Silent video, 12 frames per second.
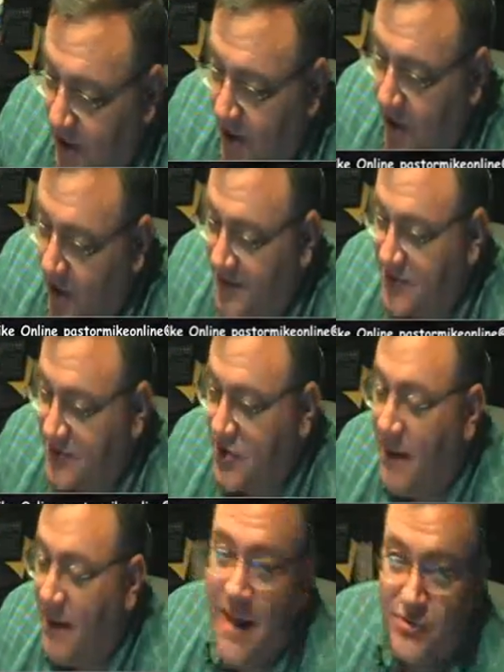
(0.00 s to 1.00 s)
you know this new
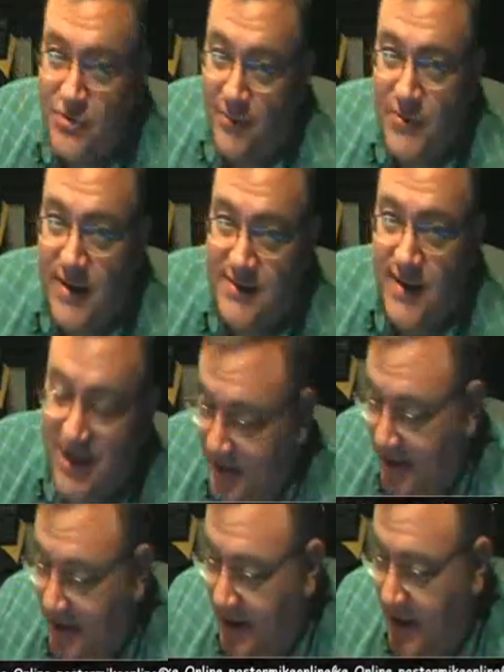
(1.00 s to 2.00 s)
Bible
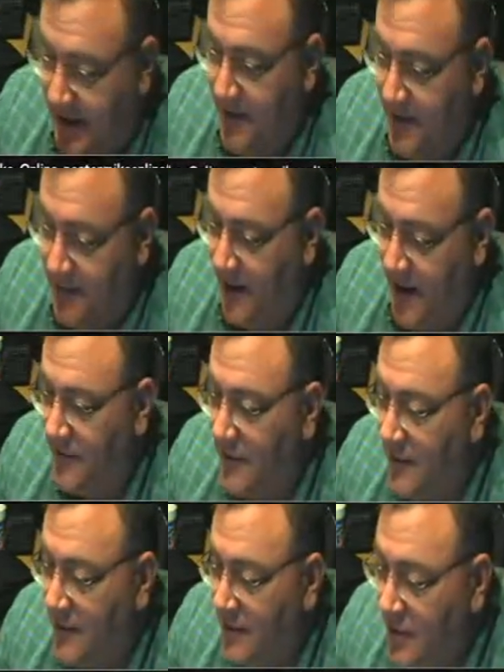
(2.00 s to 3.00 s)
translation that came out
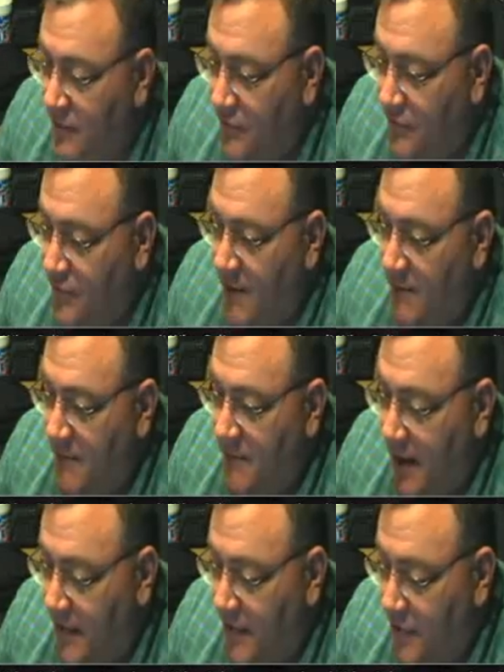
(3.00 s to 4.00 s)
from
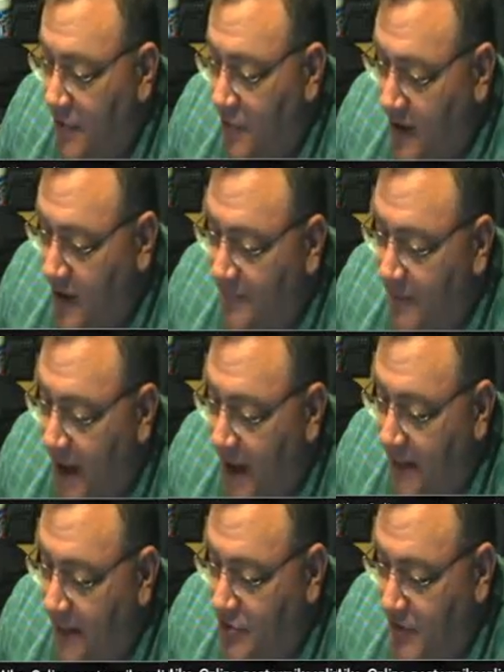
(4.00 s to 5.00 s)
uh, the Wycliffe
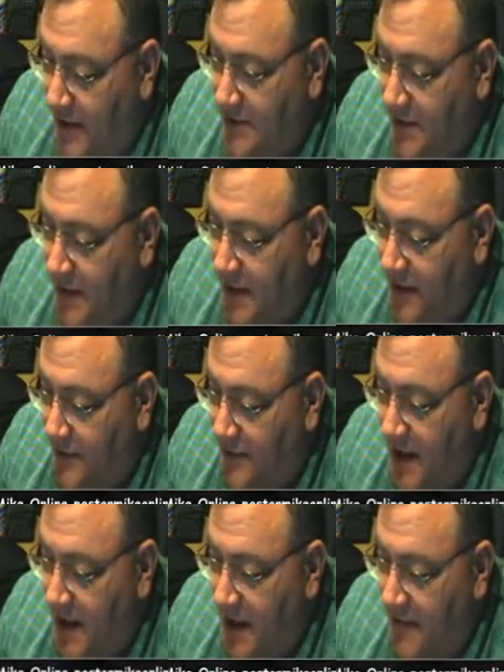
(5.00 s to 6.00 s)
Bible translators
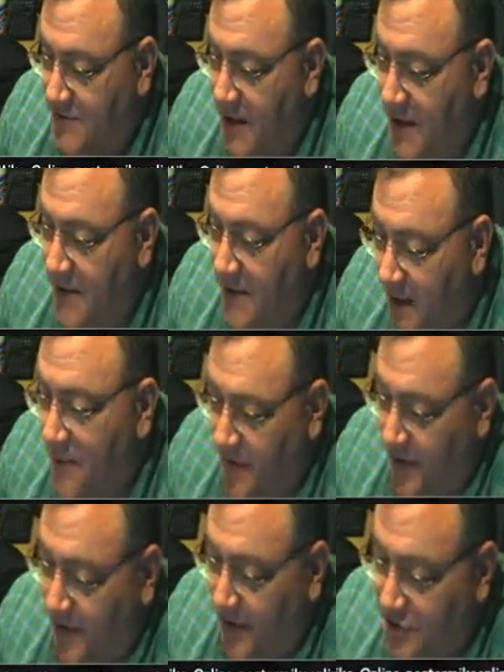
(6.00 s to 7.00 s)
that was being
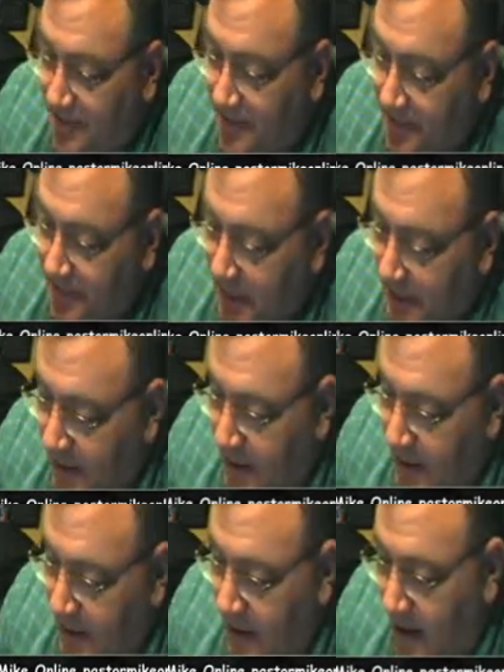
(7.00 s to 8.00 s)
published
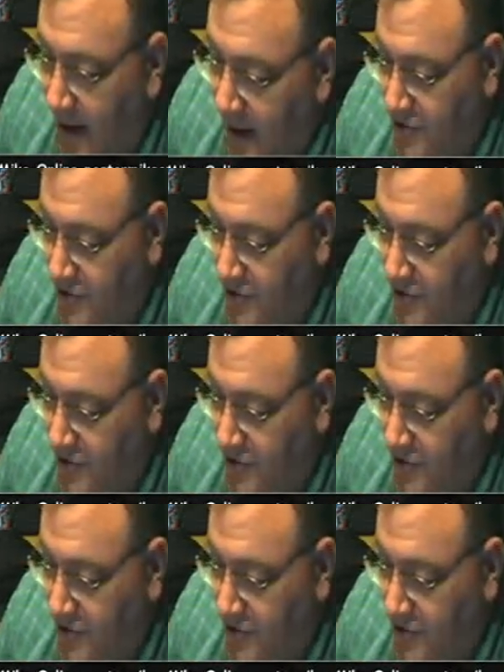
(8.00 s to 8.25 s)
uh,